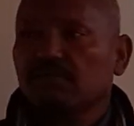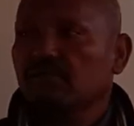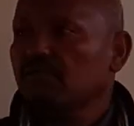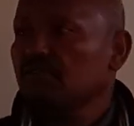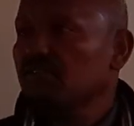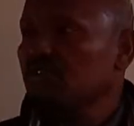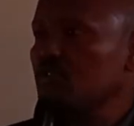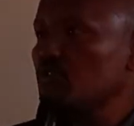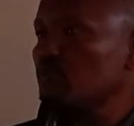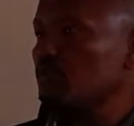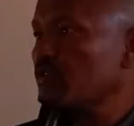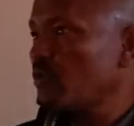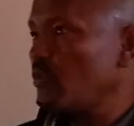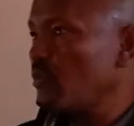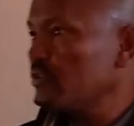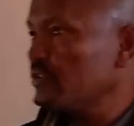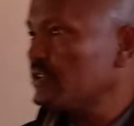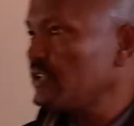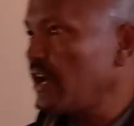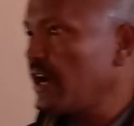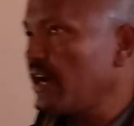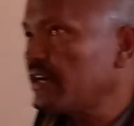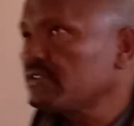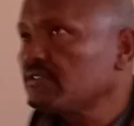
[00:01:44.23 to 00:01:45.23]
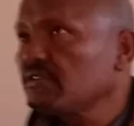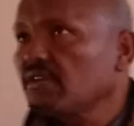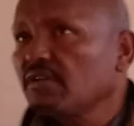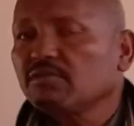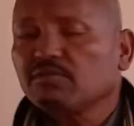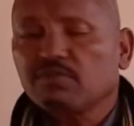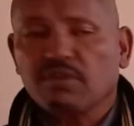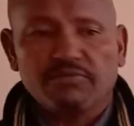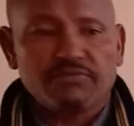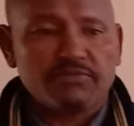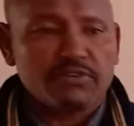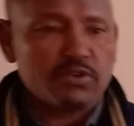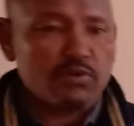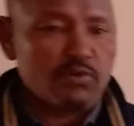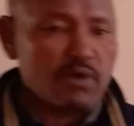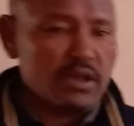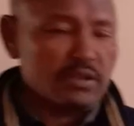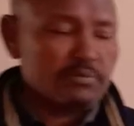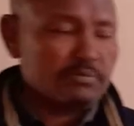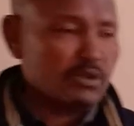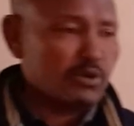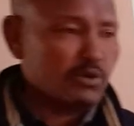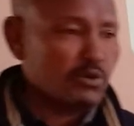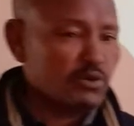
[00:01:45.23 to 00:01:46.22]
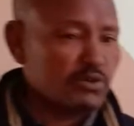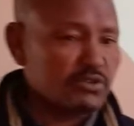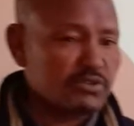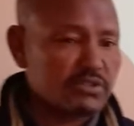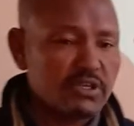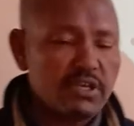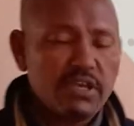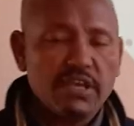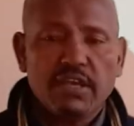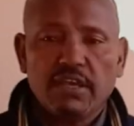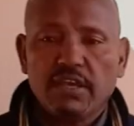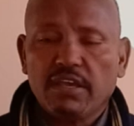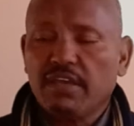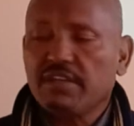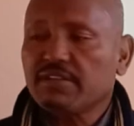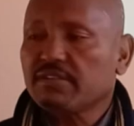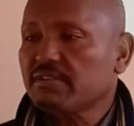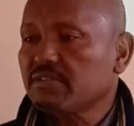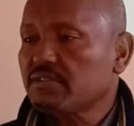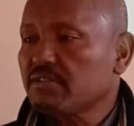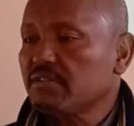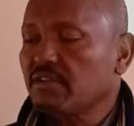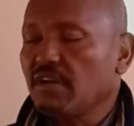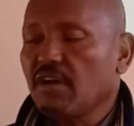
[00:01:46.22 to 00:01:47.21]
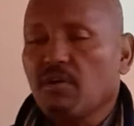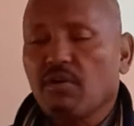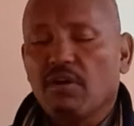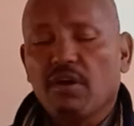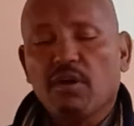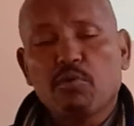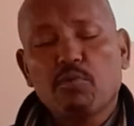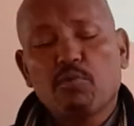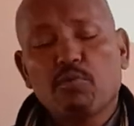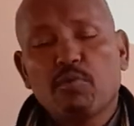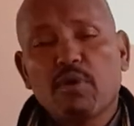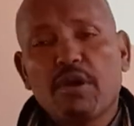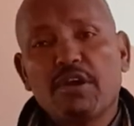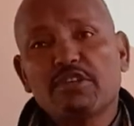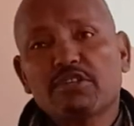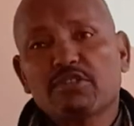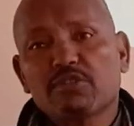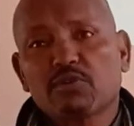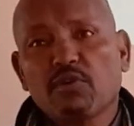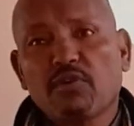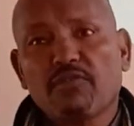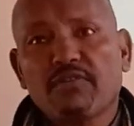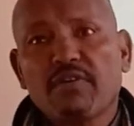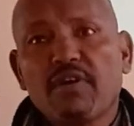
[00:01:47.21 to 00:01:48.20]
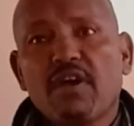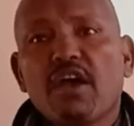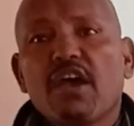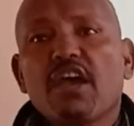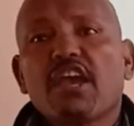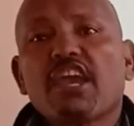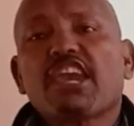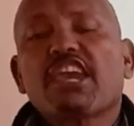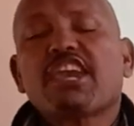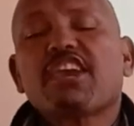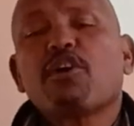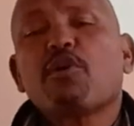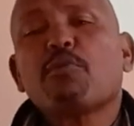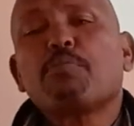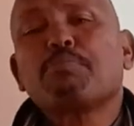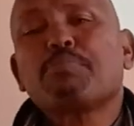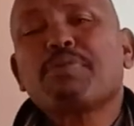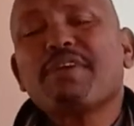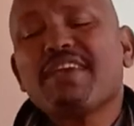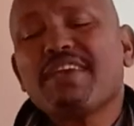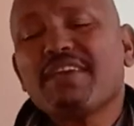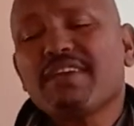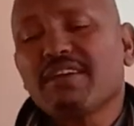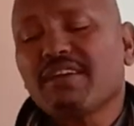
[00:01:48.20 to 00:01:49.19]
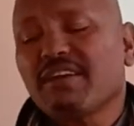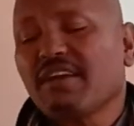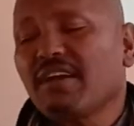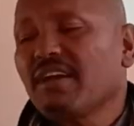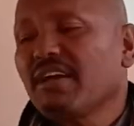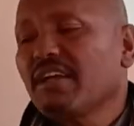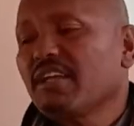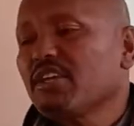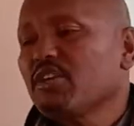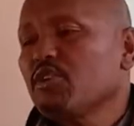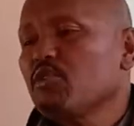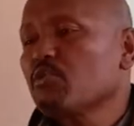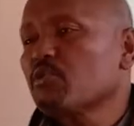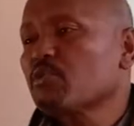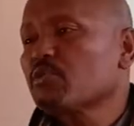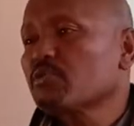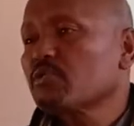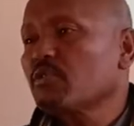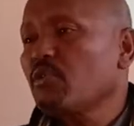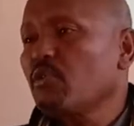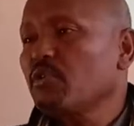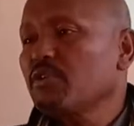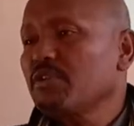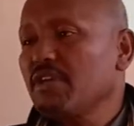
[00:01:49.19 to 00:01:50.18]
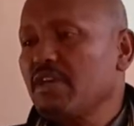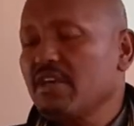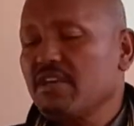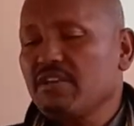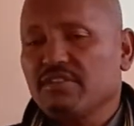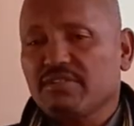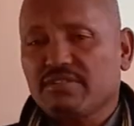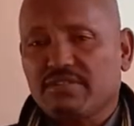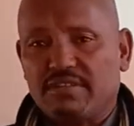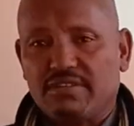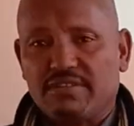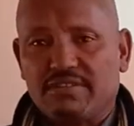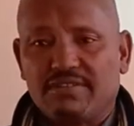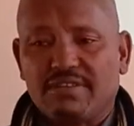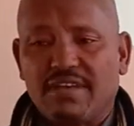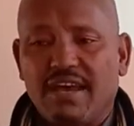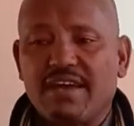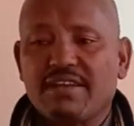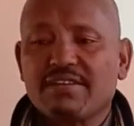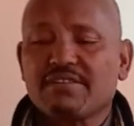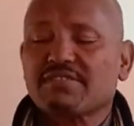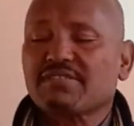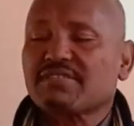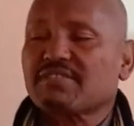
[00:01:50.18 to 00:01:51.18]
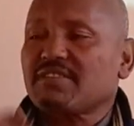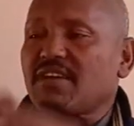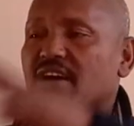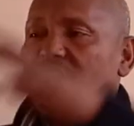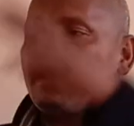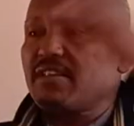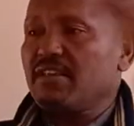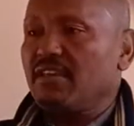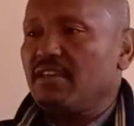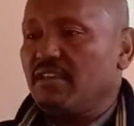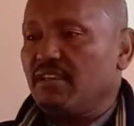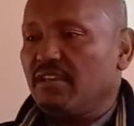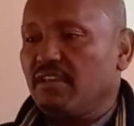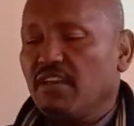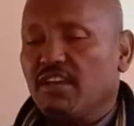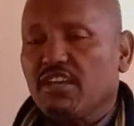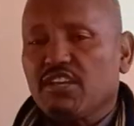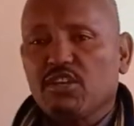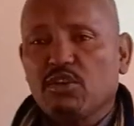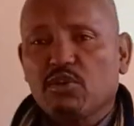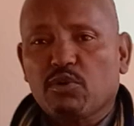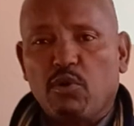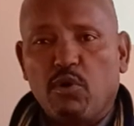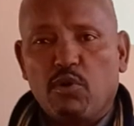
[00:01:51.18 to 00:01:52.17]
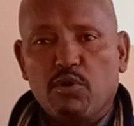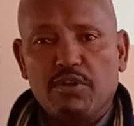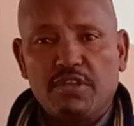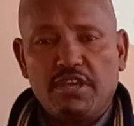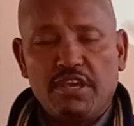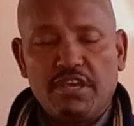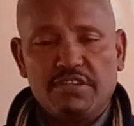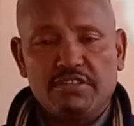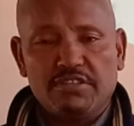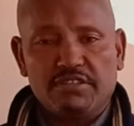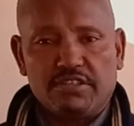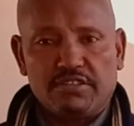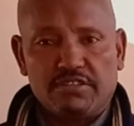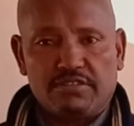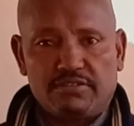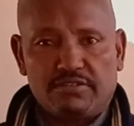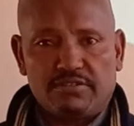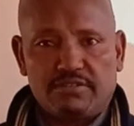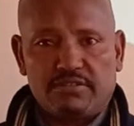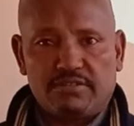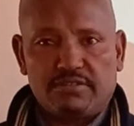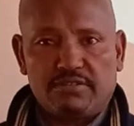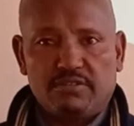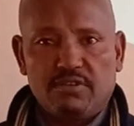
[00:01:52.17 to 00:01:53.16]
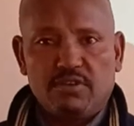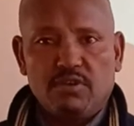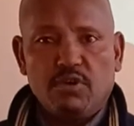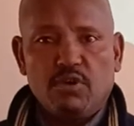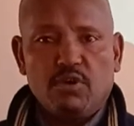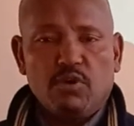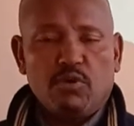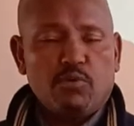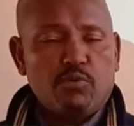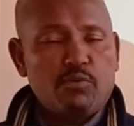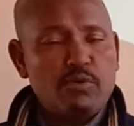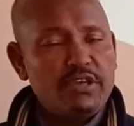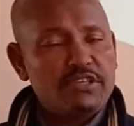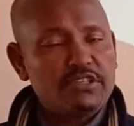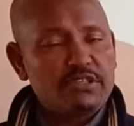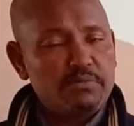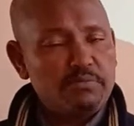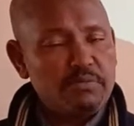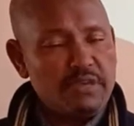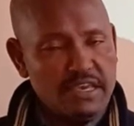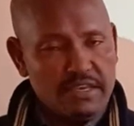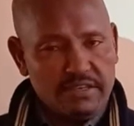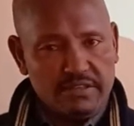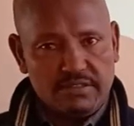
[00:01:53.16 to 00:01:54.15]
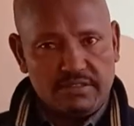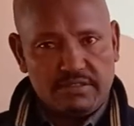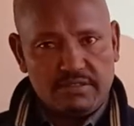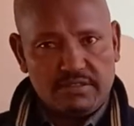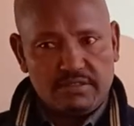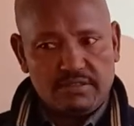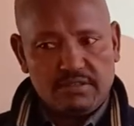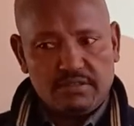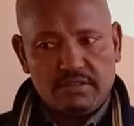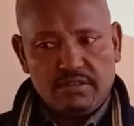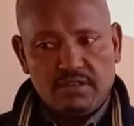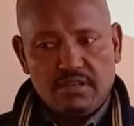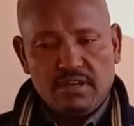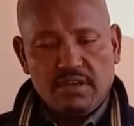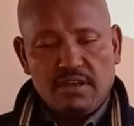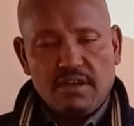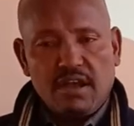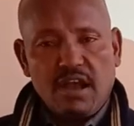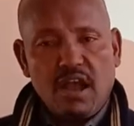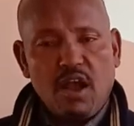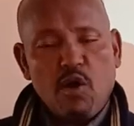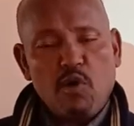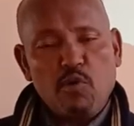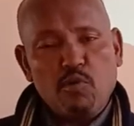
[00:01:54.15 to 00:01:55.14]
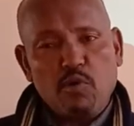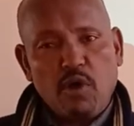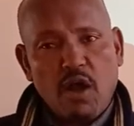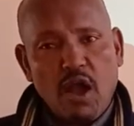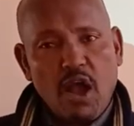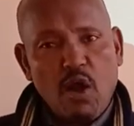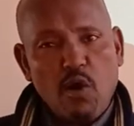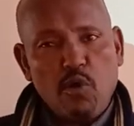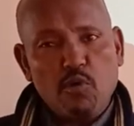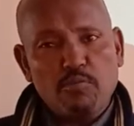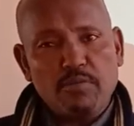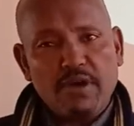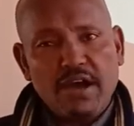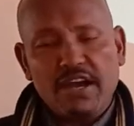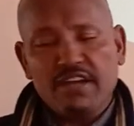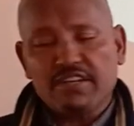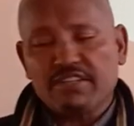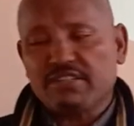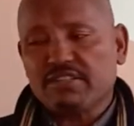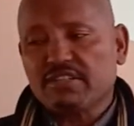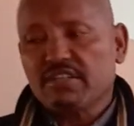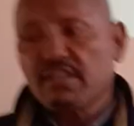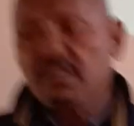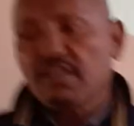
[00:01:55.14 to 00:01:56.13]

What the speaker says: should contact in everyone, because it's a way of helping your audiences, understanding your audiences, which means how much